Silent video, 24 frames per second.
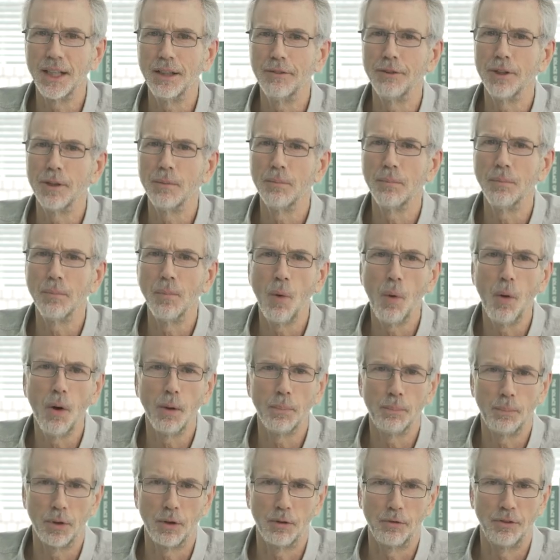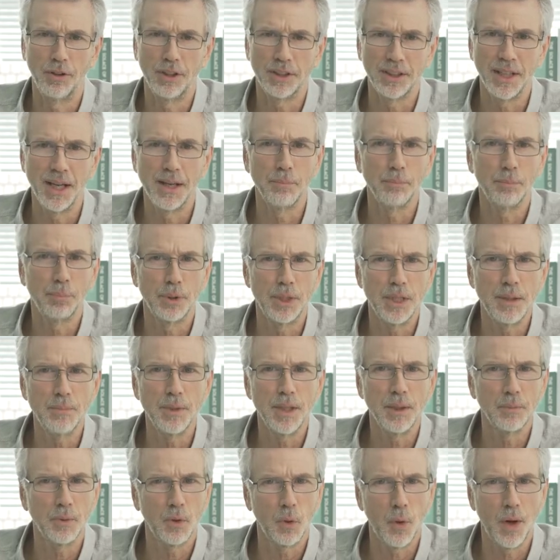even more perfect and
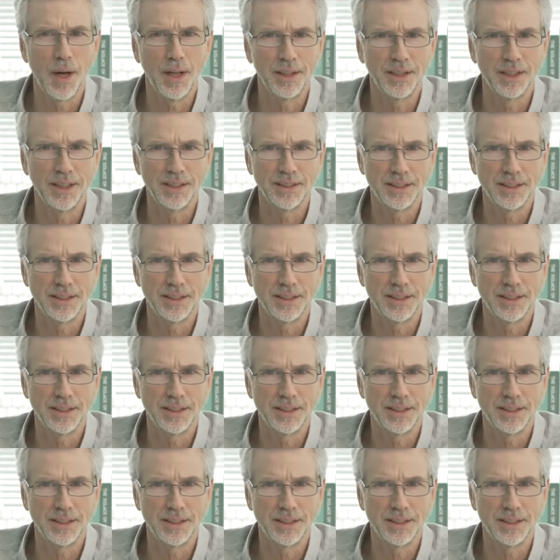premium quality